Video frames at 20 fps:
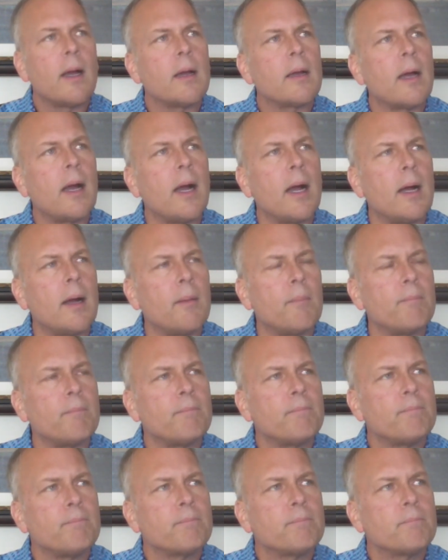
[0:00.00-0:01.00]

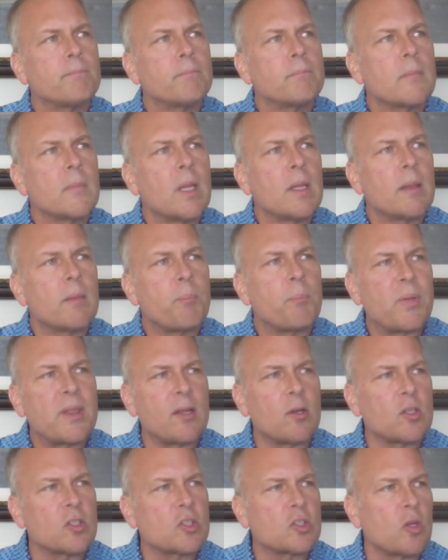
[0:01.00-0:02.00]
Um,
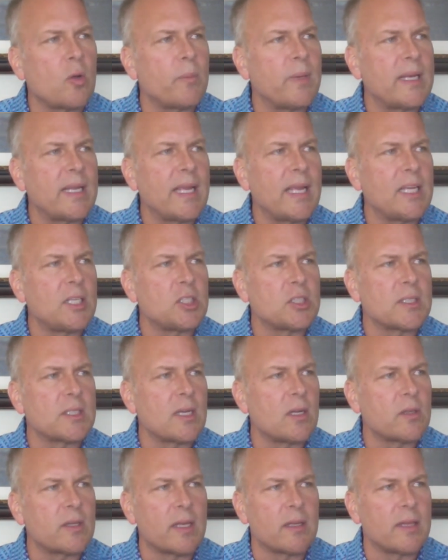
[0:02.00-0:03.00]
there are so many agents
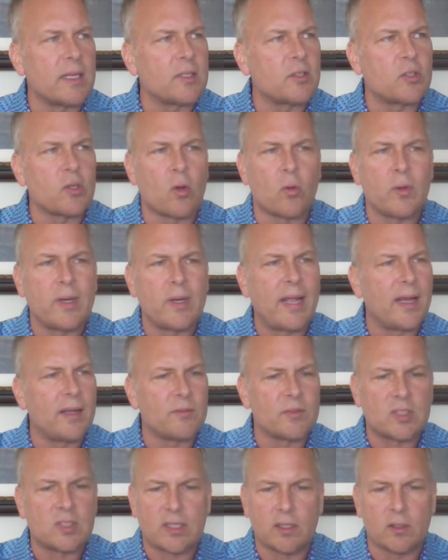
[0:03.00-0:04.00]
out there that don't
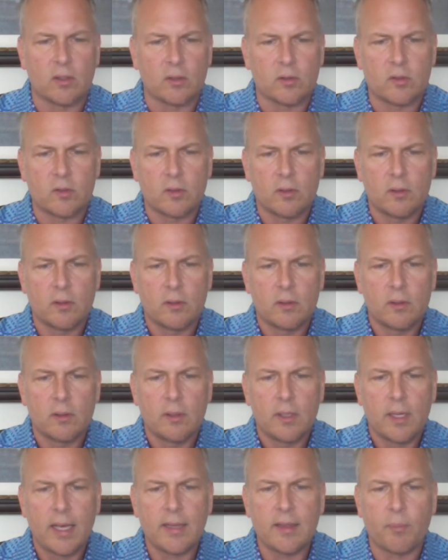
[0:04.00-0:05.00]
have skills.
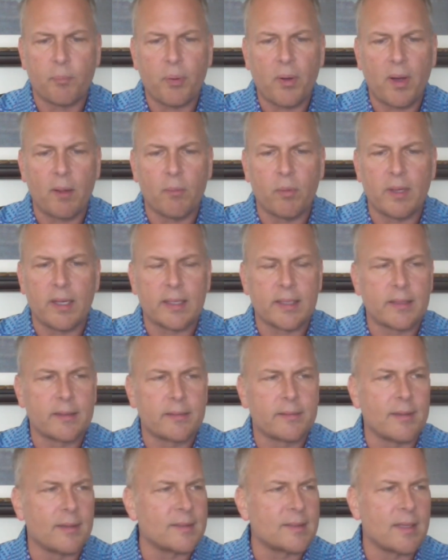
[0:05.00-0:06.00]
And the
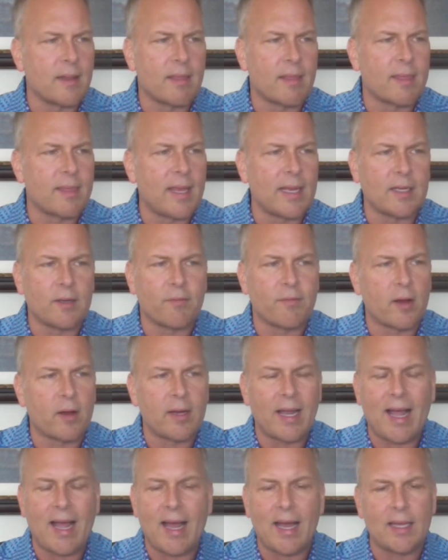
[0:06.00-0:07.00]
public doesn't think
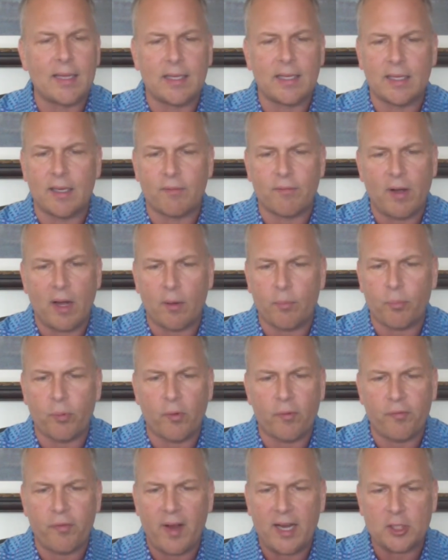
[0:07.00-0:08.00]
very highly of our
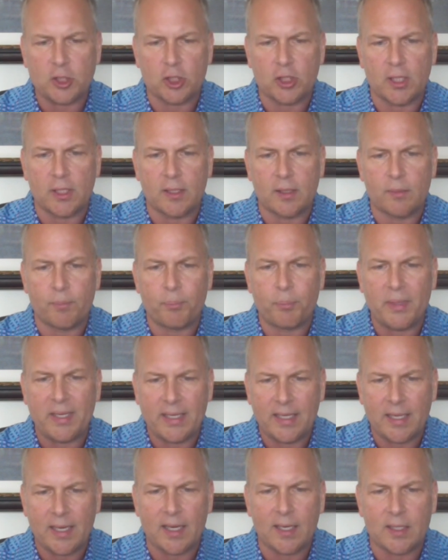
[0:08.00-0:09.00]
profession
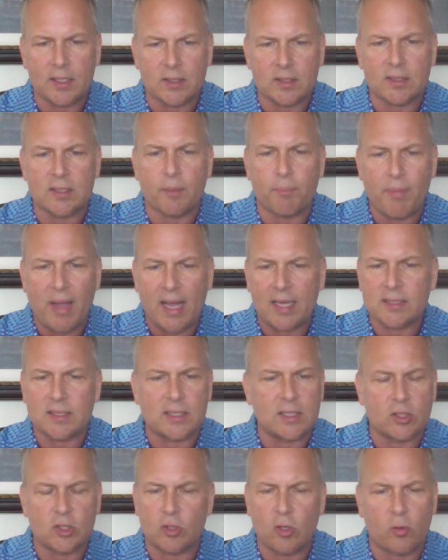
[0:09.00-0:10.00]
because the
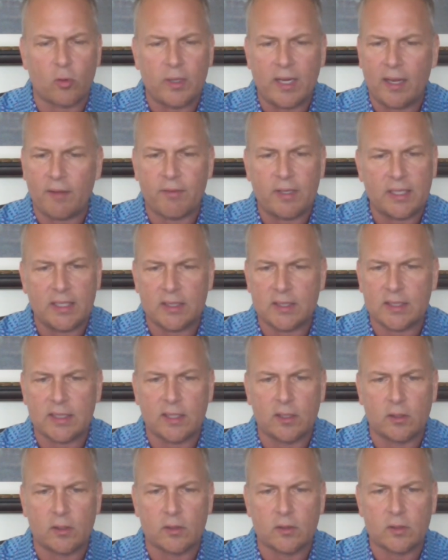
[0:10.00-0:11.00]
masses don't have any
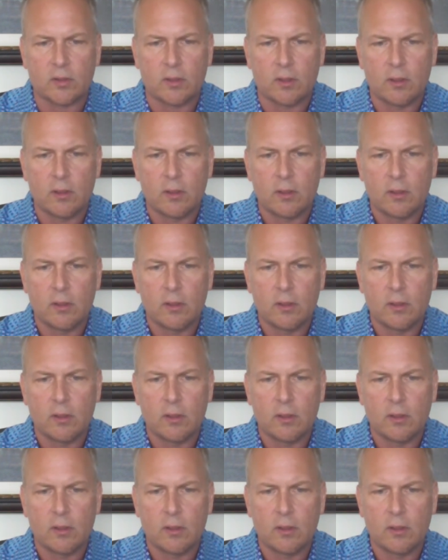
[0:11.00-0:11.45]
skills.